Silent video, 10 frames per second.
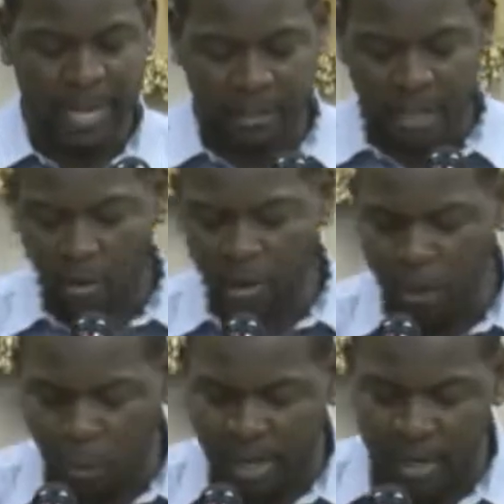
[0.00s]
And so look
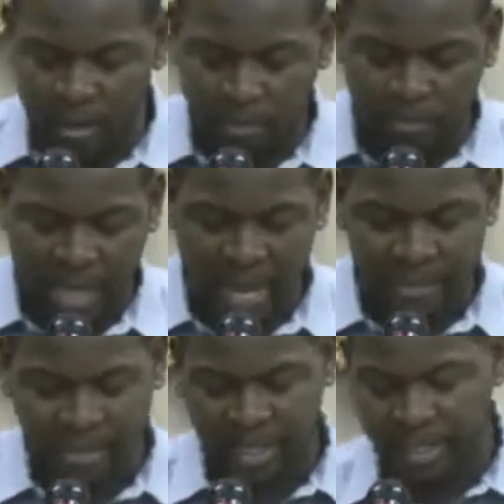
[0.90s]
what
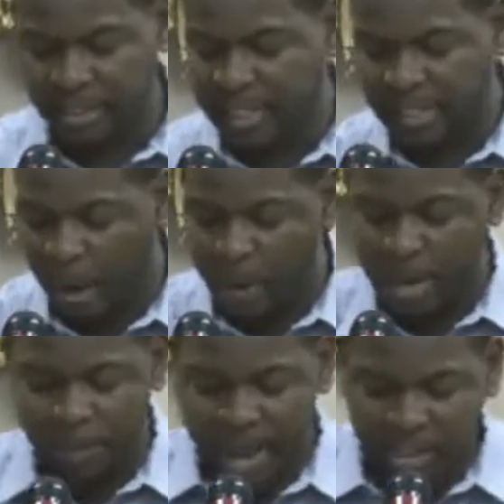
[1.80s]
David says. He says, I
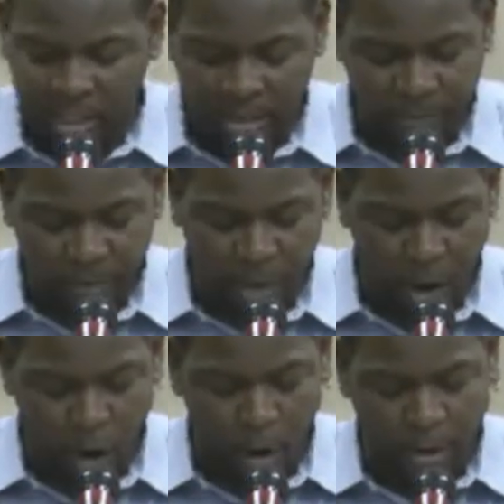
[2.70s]
waited patiently for the
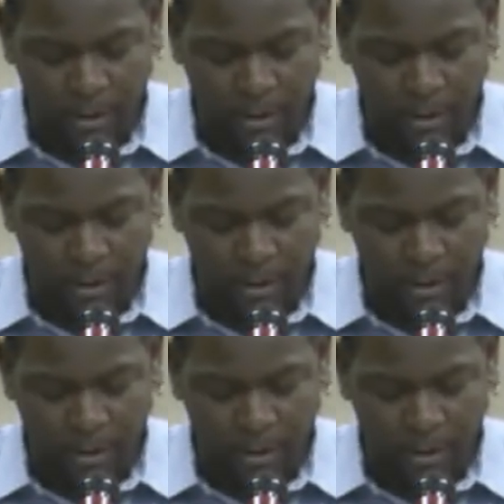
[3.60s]
Lord.